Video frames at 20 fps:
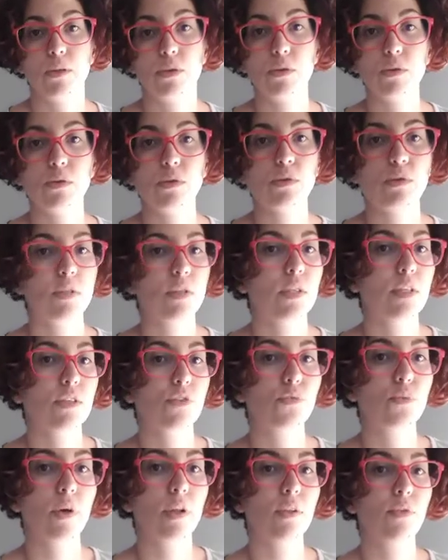you could use it
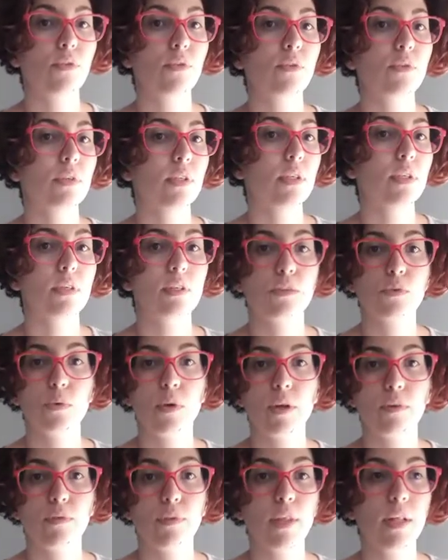as well for the
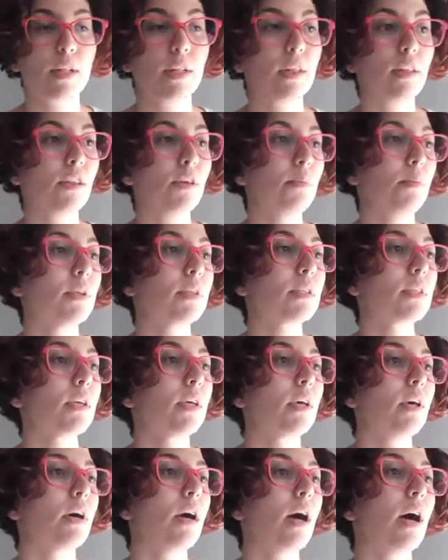Escuela Oficial de Idiomas.
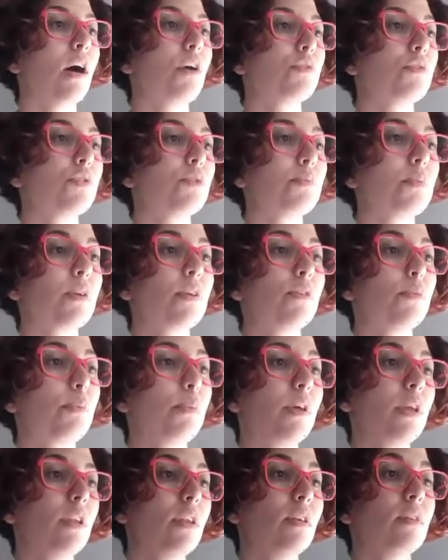And how to express your
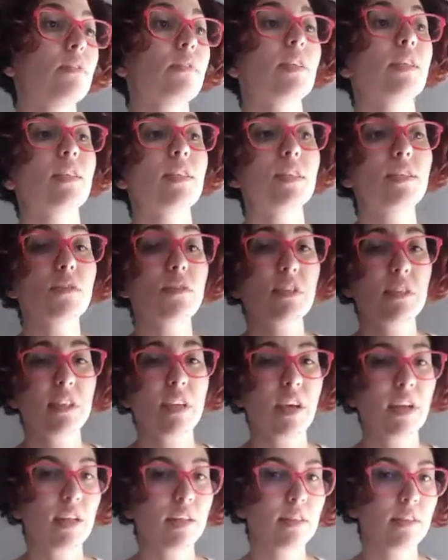opinion. It's not
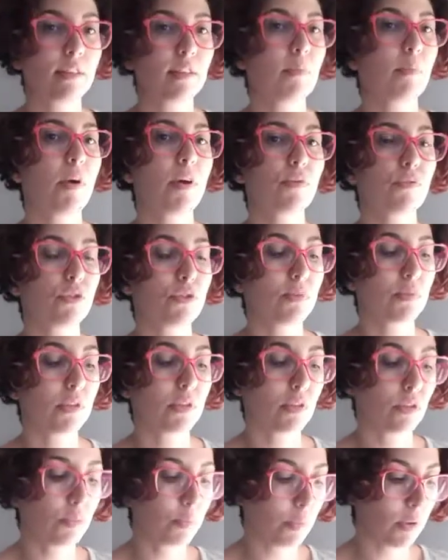exactly the same how to express
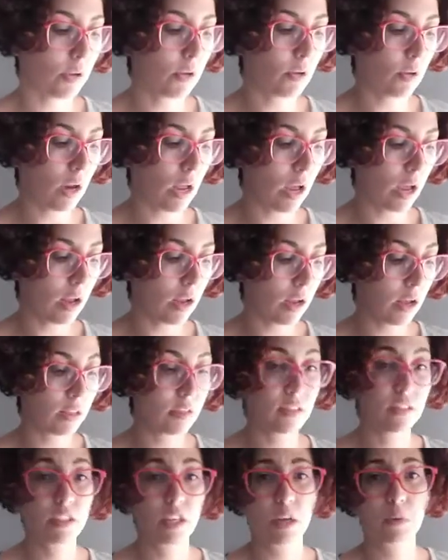an opinion and
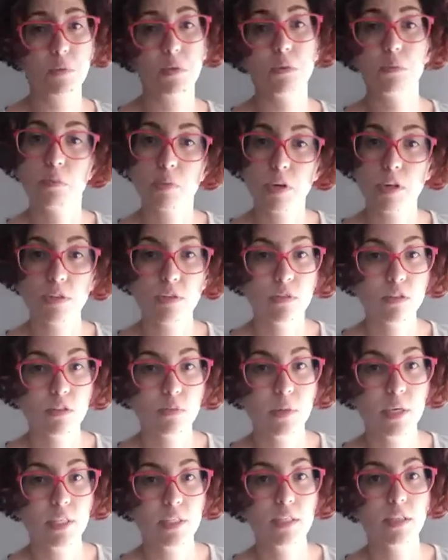describe your impressions,
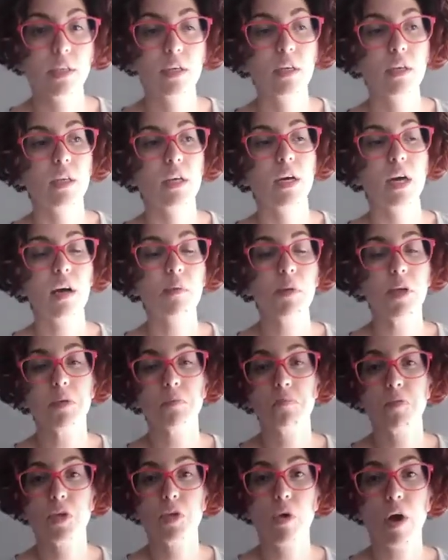but I
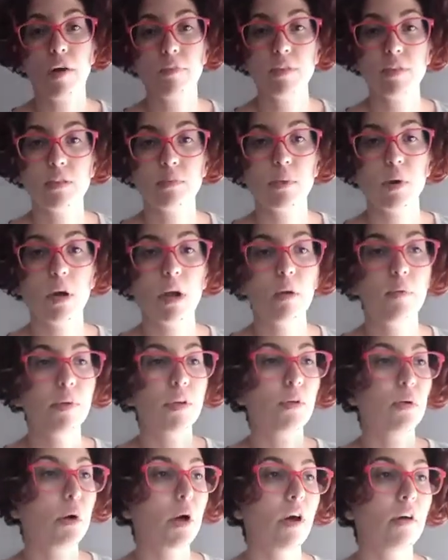mean, you have this vocabulary,
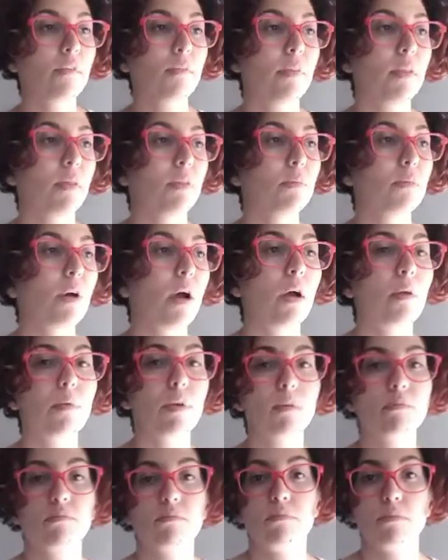you have the other
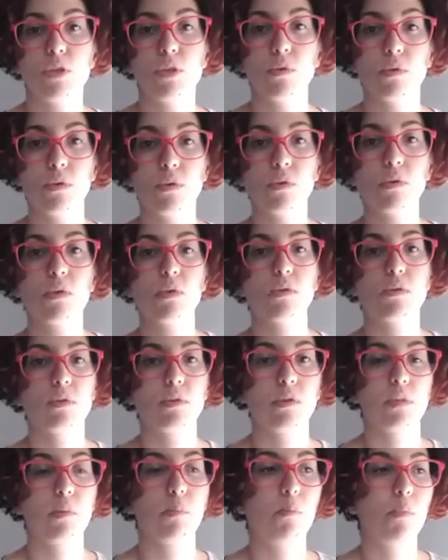vocabulary, so you could
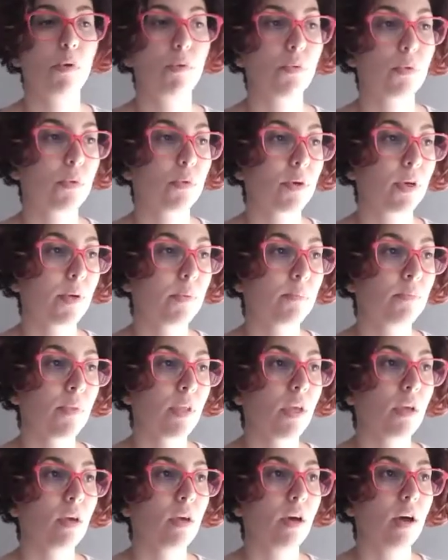use them both, okay?
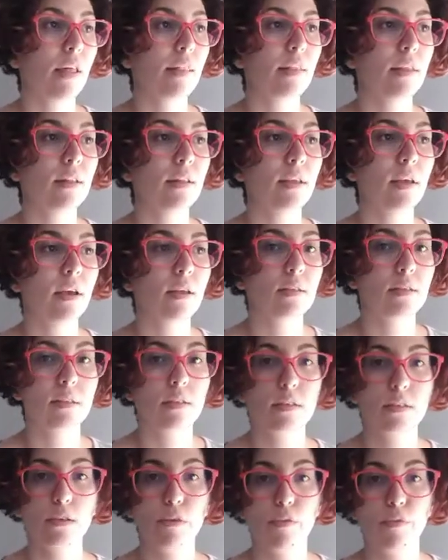And then the
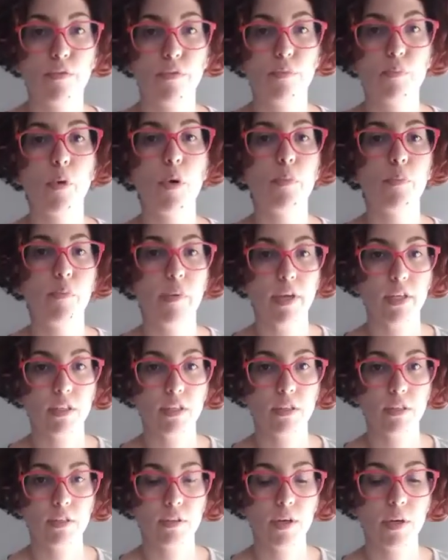answers of both
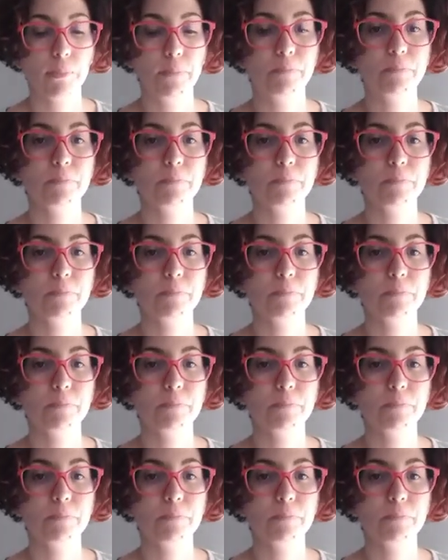pages, okay?